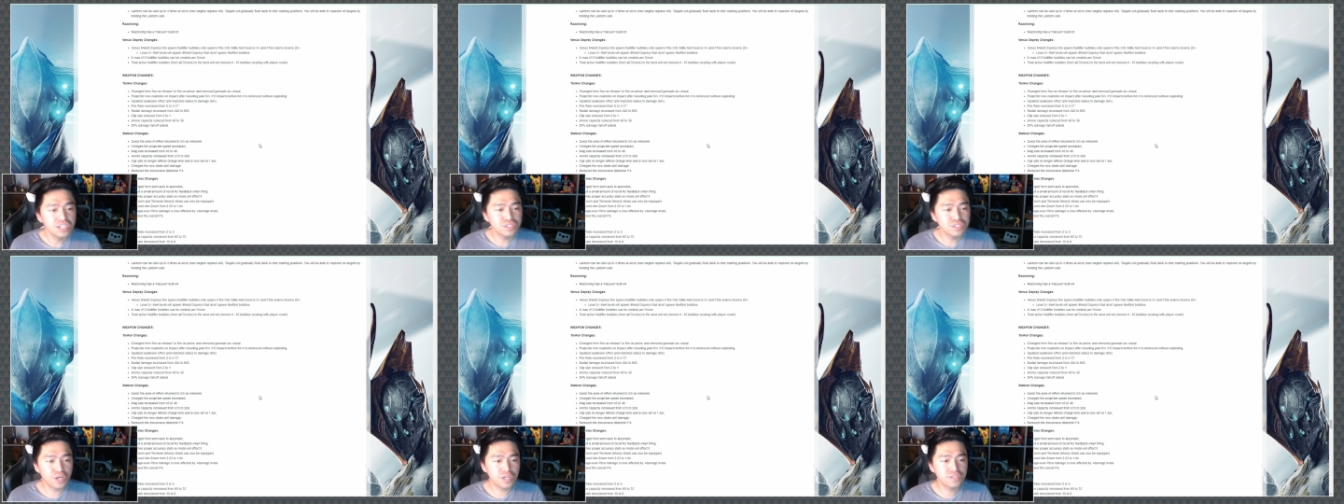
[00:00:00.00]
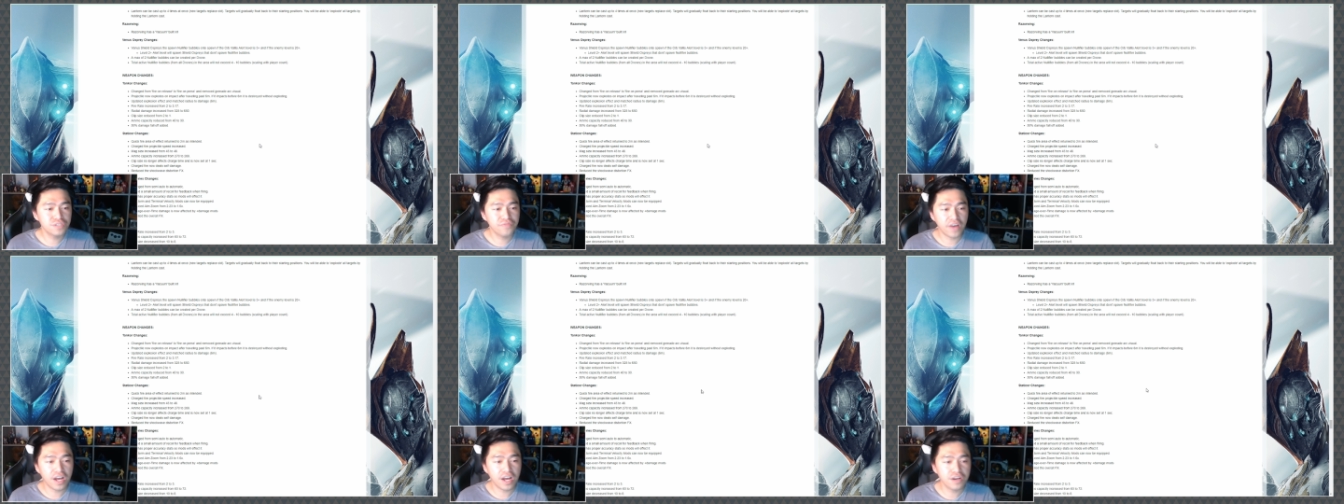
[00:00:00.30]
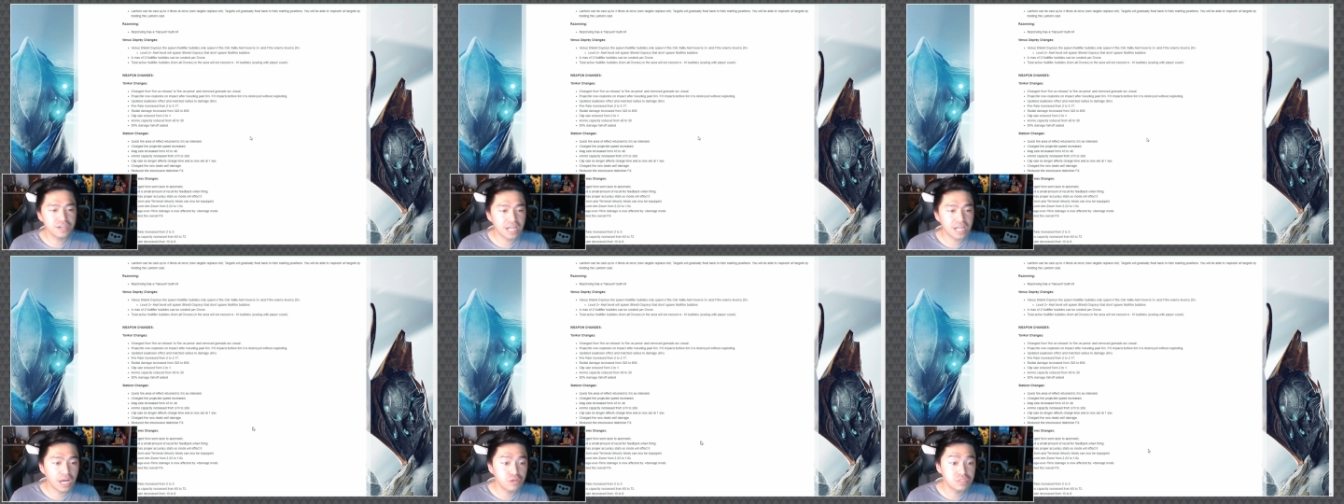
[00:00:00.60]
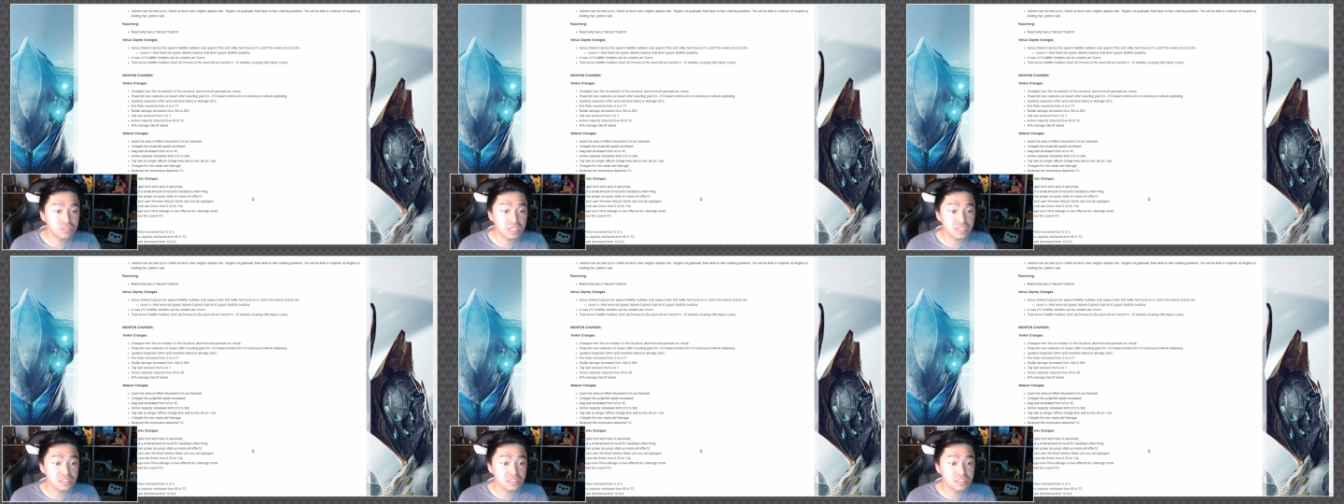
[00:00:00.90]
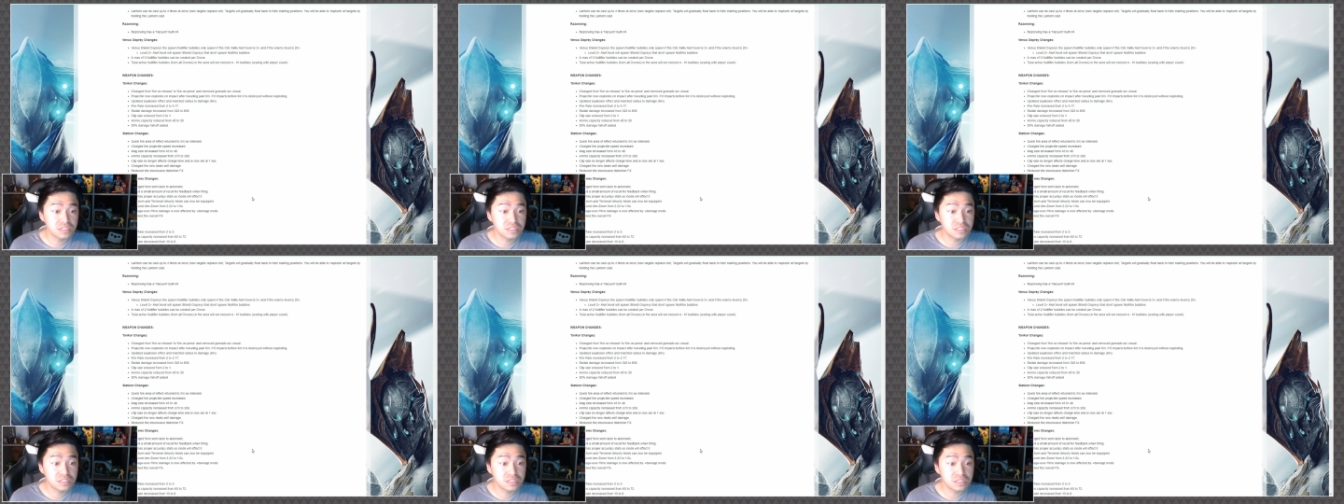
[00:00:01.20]
Charge fire now
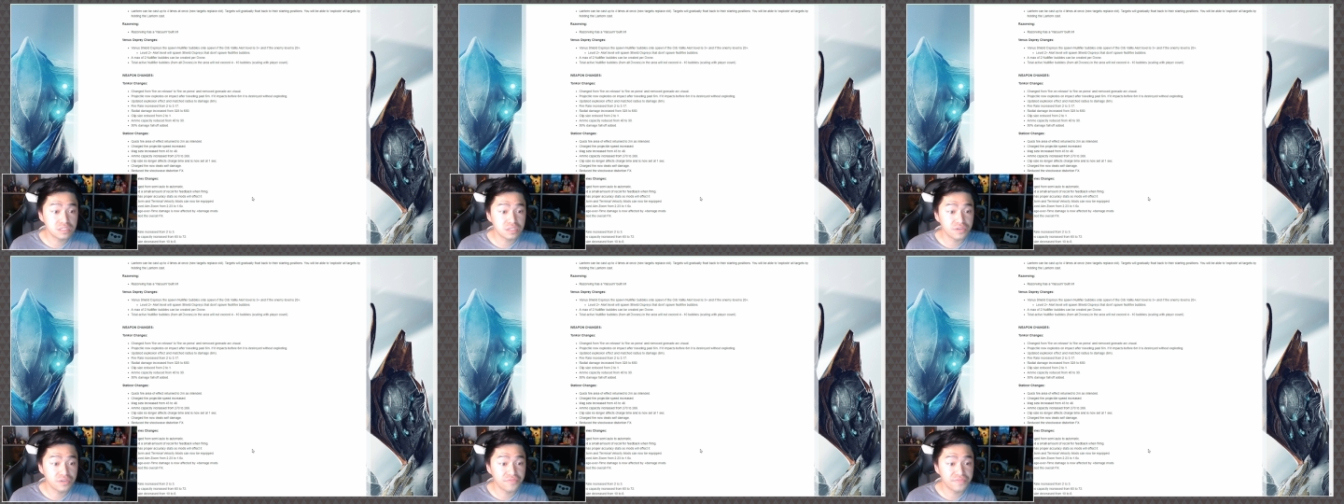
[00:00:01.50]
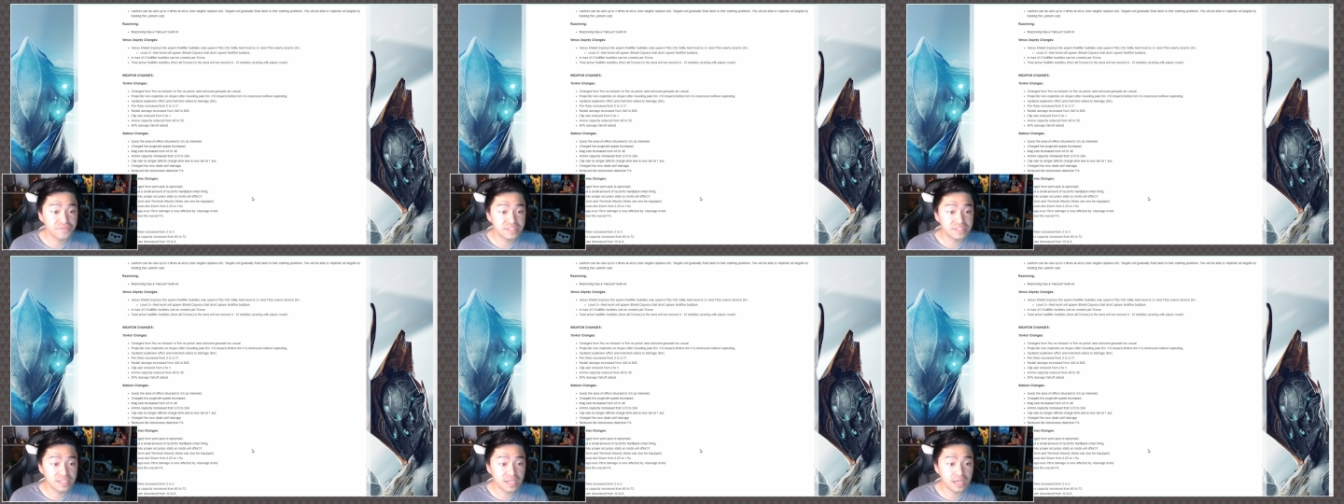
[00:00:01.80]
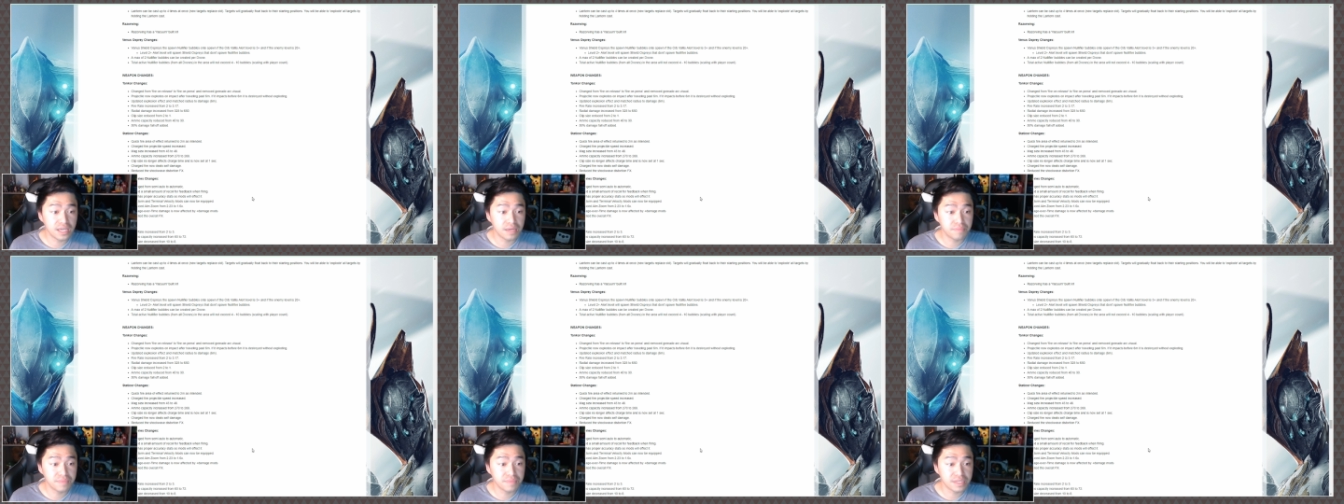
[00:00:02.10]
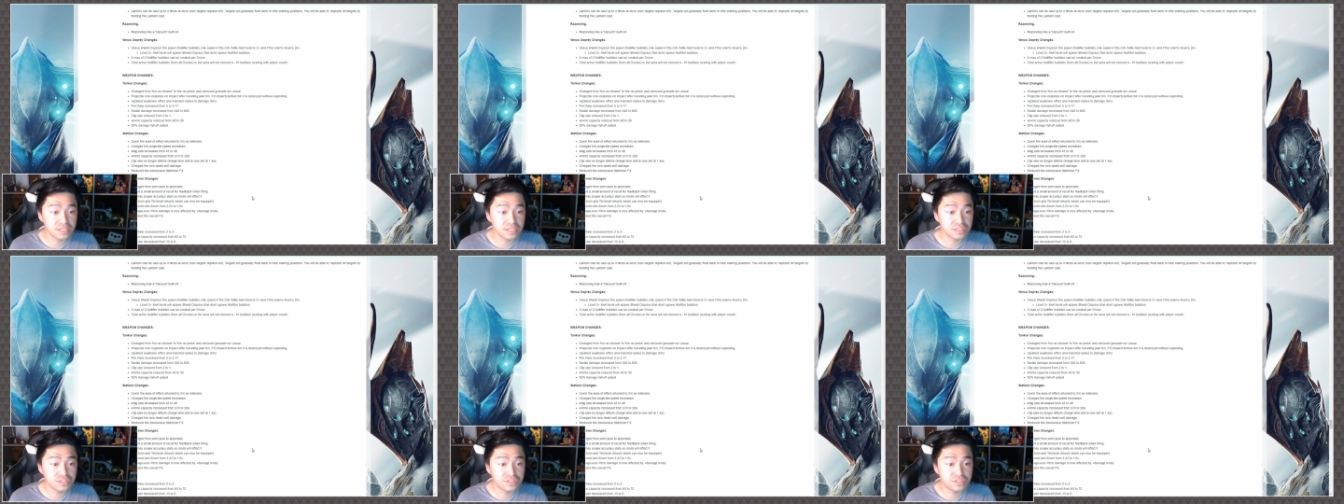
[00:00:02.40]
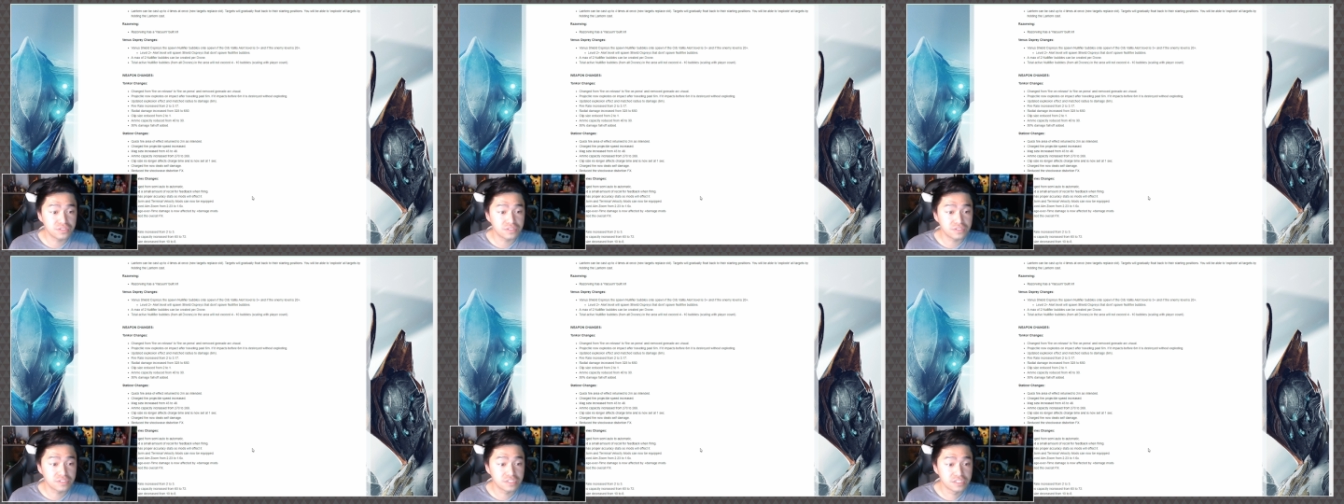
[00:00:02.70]
deals self
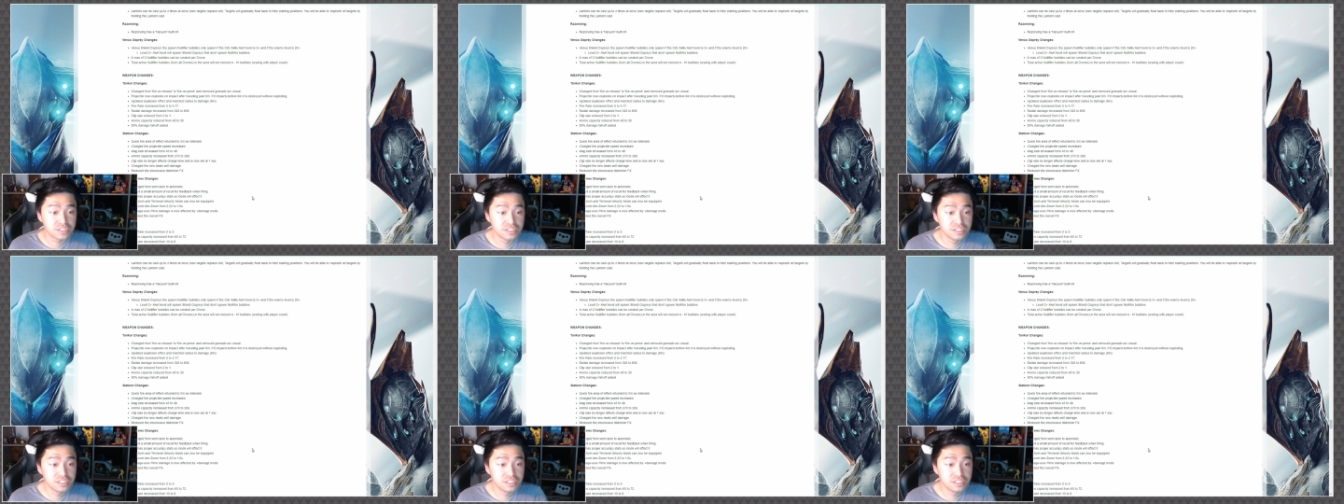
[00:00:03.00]
damage.